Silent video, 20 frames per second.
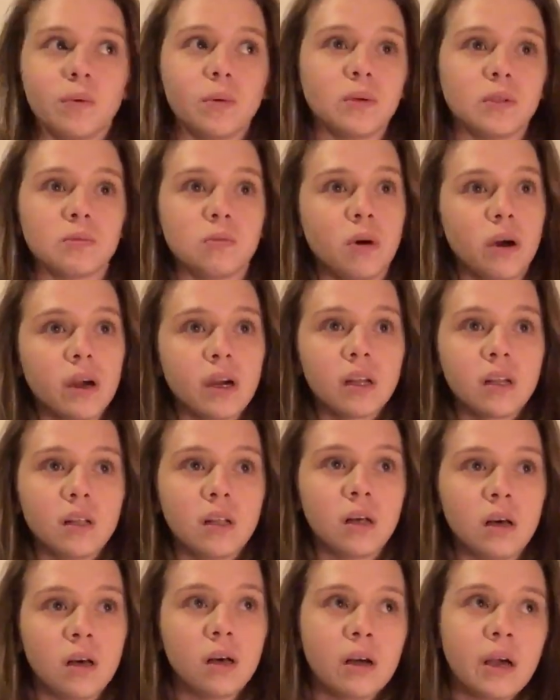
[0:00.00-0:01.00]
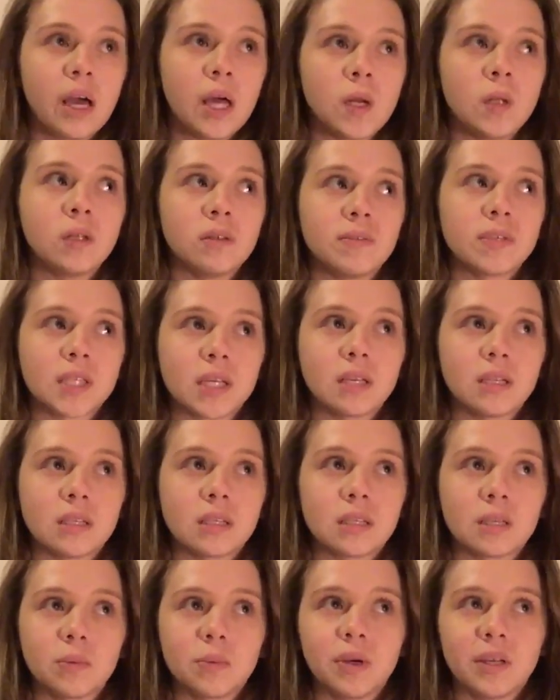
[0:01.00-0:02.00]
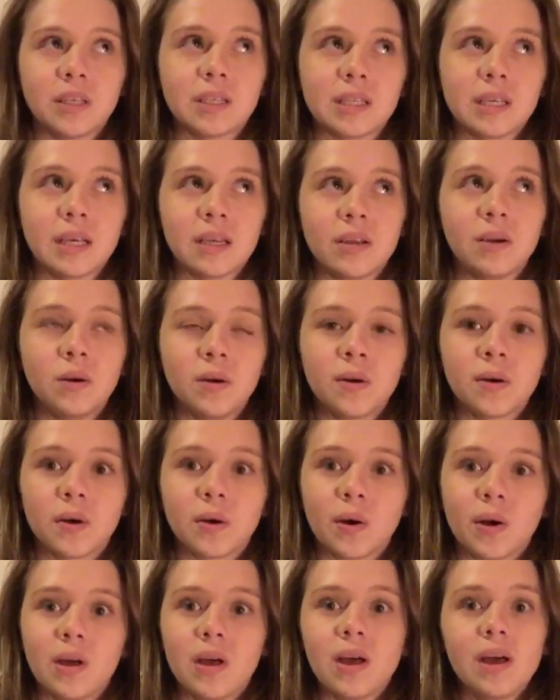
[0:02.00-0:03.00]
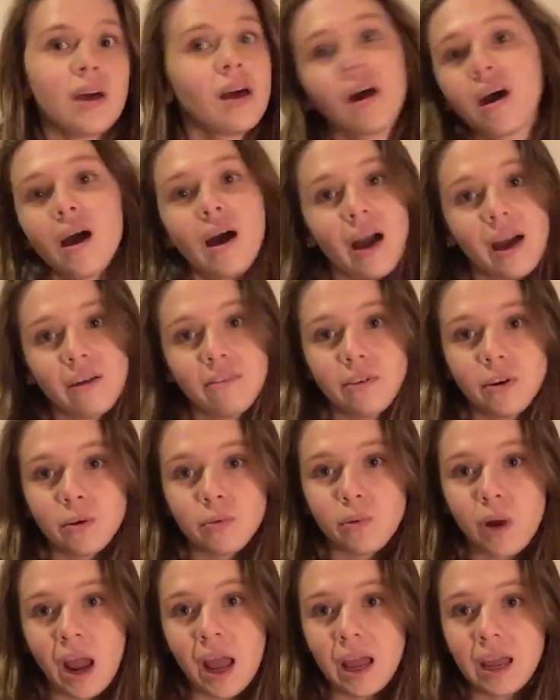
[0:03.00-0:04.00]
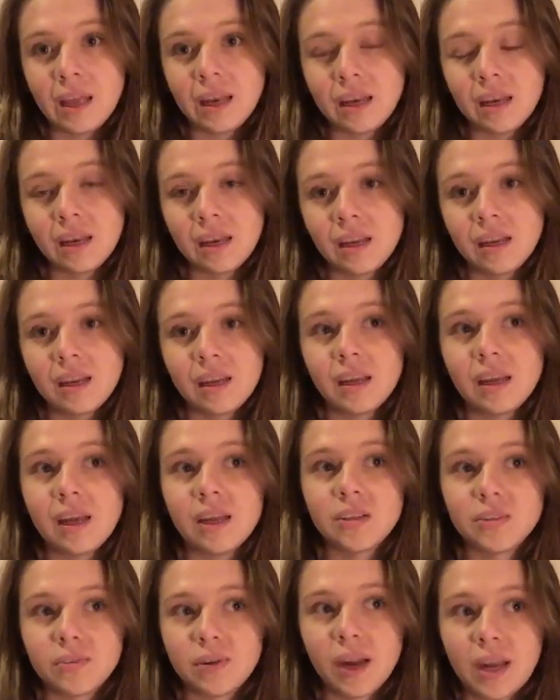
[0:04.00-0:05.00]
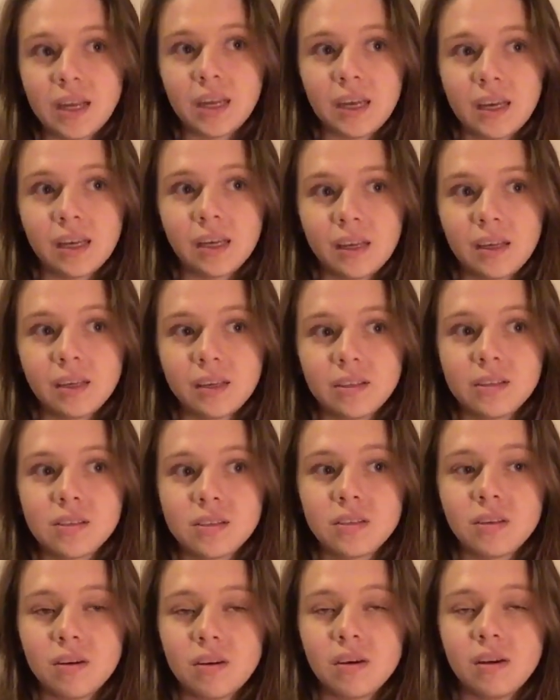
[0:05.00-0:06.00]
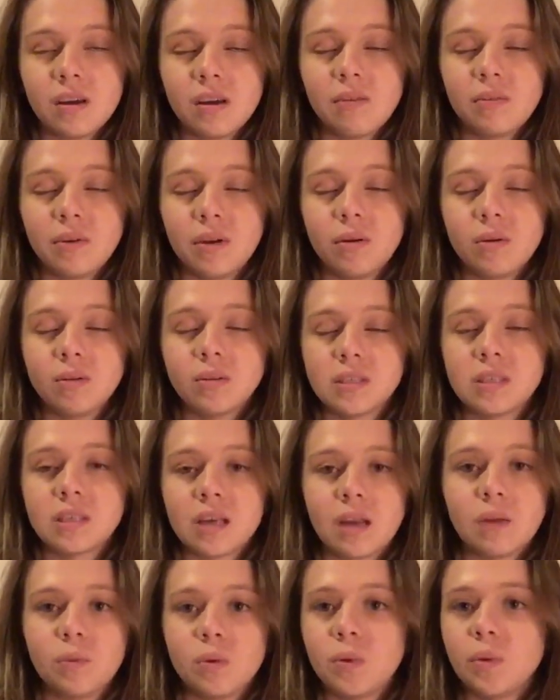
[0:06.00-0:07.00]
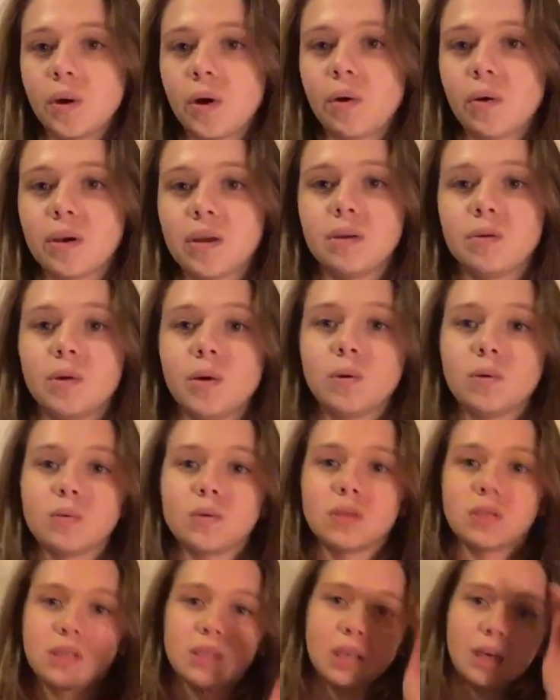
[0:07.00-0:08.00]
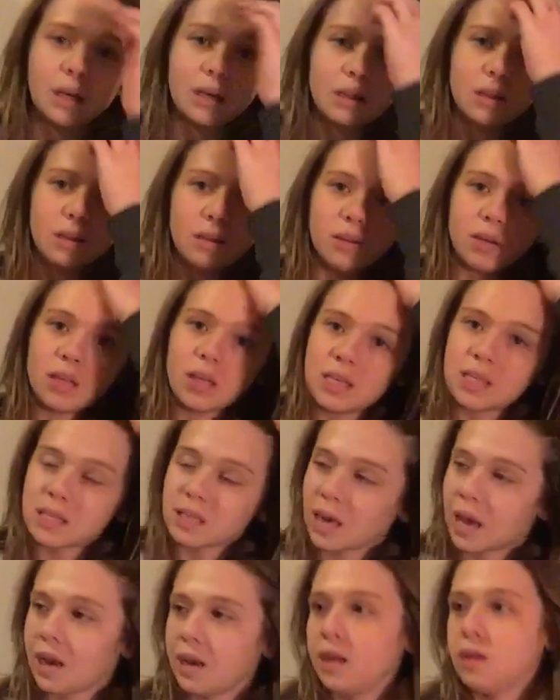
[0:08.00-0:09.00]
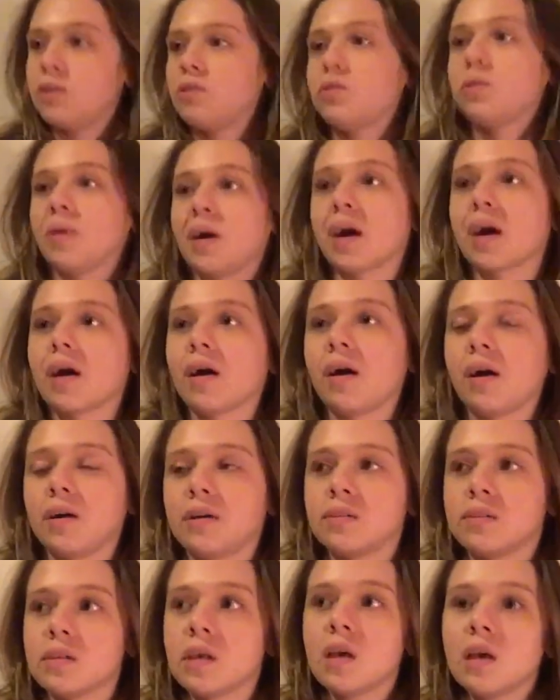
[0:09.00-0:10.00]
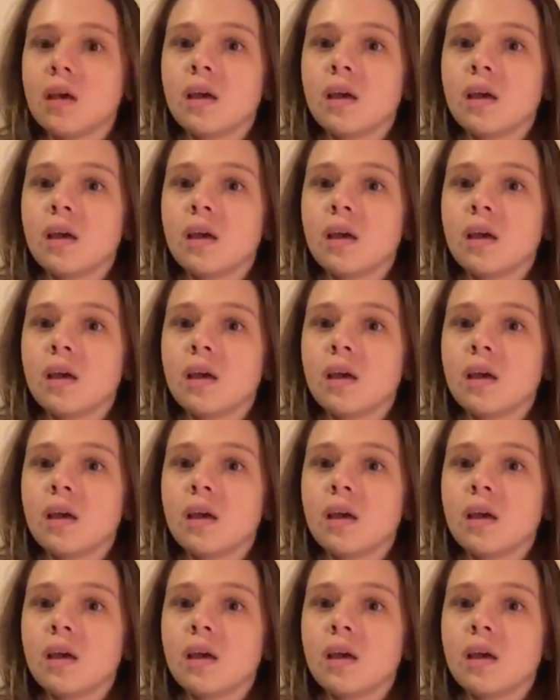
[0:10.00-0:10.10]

was walking along and all of a sudden someone said, "Oh, I can feel rain. It's raining." So we all decided we were going. We all just like literally scattered to our cars,